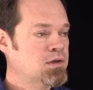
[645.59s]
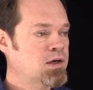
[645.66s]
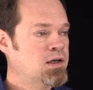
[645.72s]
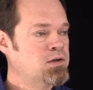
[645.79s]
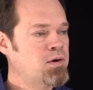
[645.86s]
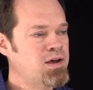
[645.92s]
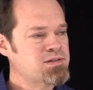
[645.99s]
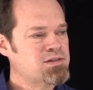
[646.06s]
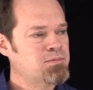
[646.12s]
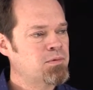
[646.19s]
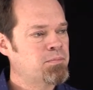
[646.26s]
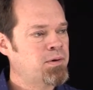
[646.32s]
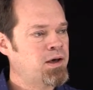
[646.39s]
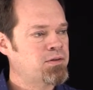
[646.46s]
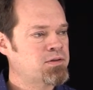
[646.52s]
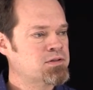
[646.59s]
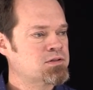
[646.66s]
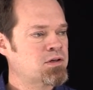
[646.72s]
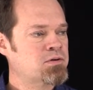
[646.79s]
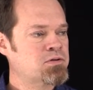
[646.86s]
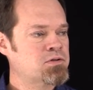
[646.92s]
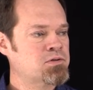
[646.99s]
and you ask them about these
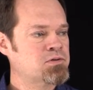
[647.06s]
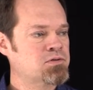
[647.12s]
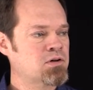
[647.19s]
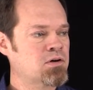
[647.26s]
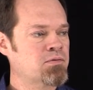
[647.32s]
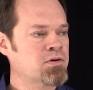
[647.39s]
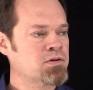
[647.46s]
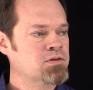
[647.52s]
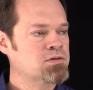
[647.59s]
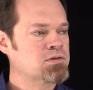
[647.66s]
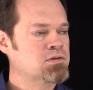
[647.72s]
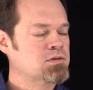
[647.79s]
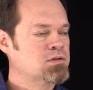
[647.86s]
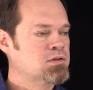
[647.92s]
other 2 servers,